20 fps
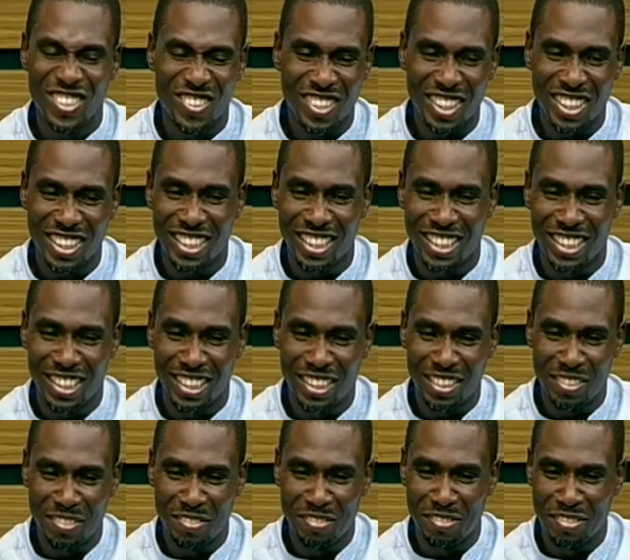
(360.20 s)
well,
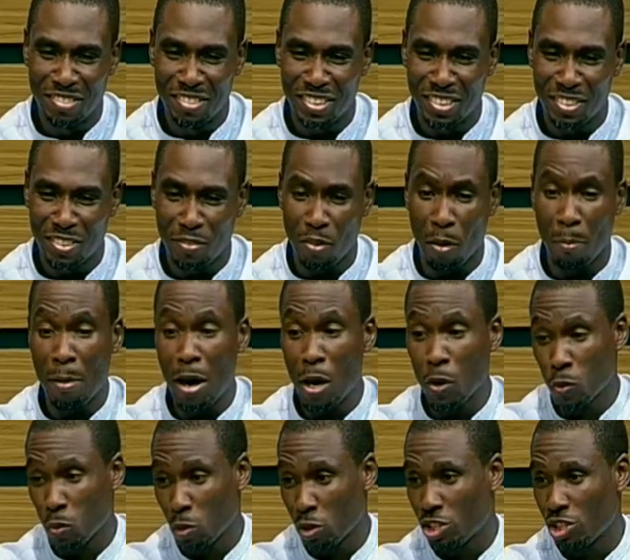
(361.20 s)
um, for
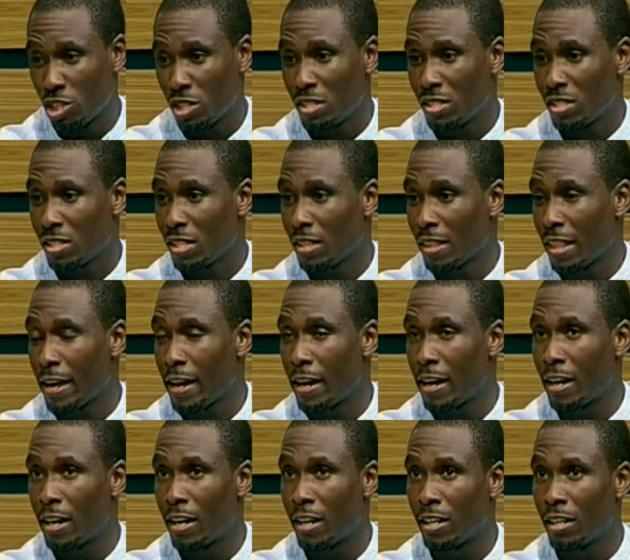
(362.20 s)
mouthwashes, they
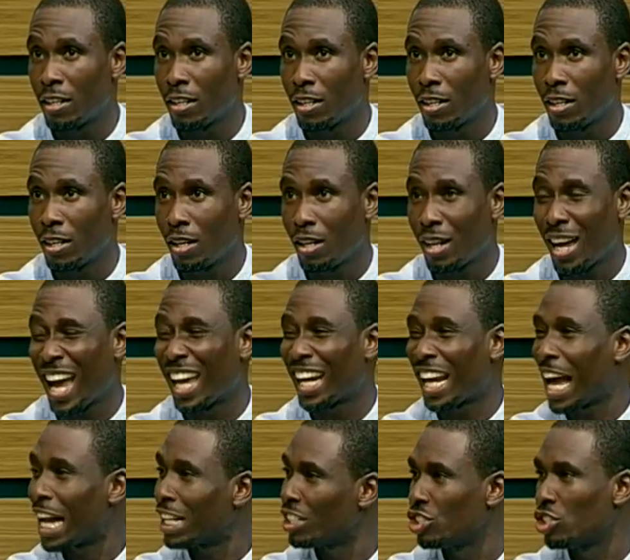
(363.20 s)
are an
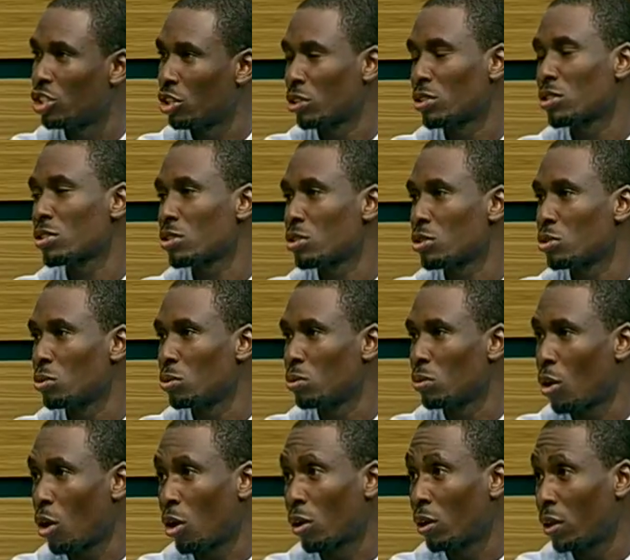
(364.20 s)
adjunct to
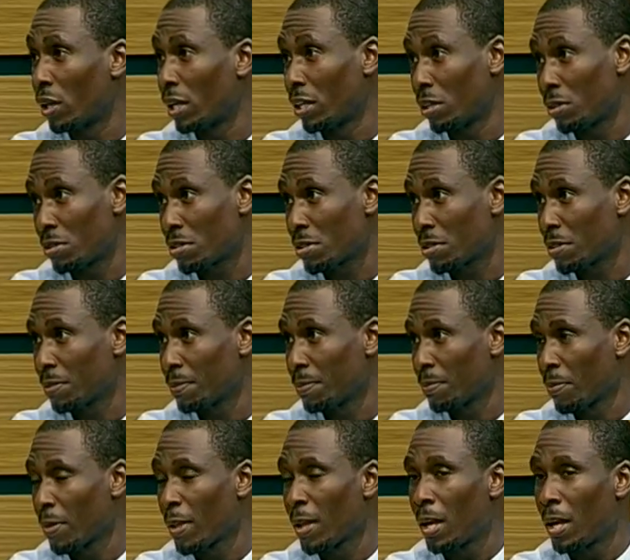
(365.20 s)
oral health. Right.
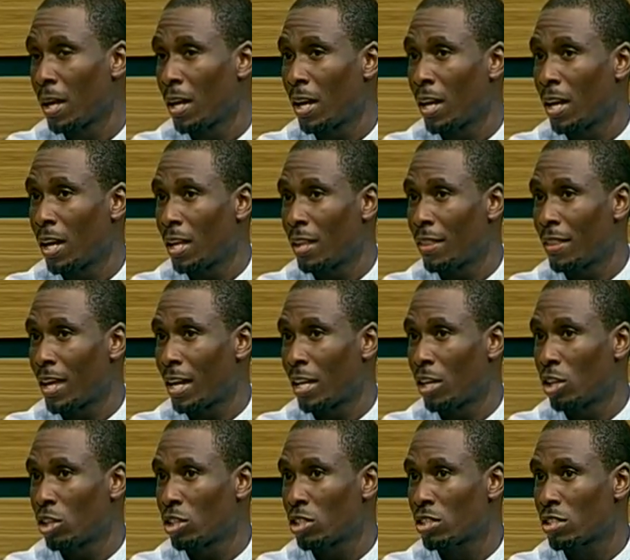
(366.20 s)
They are
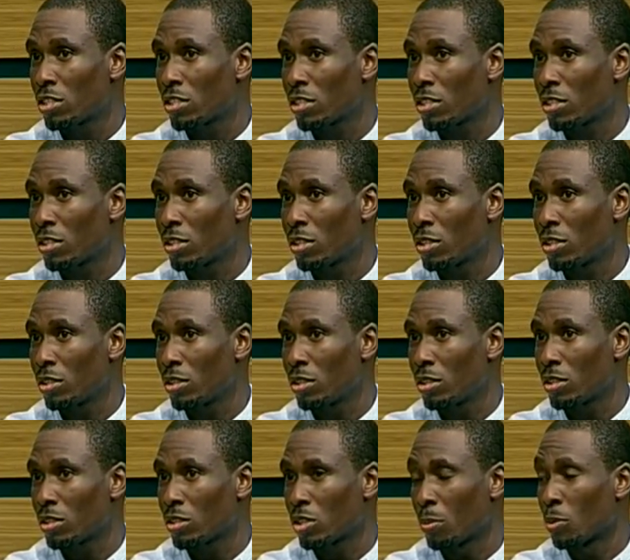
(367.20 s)
not
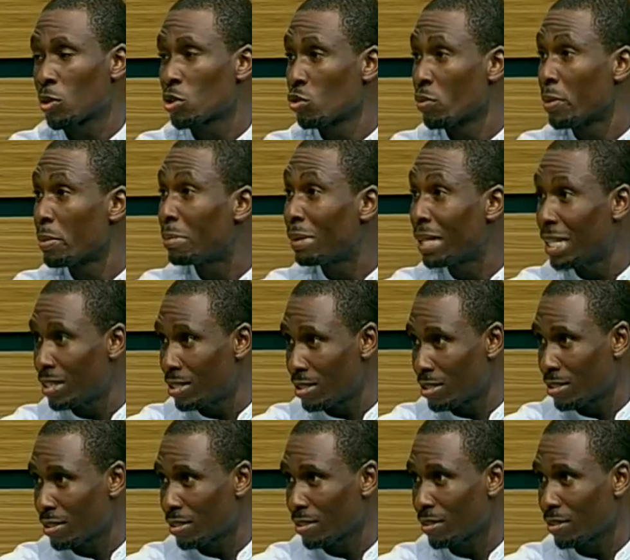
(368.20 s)
supposed to replace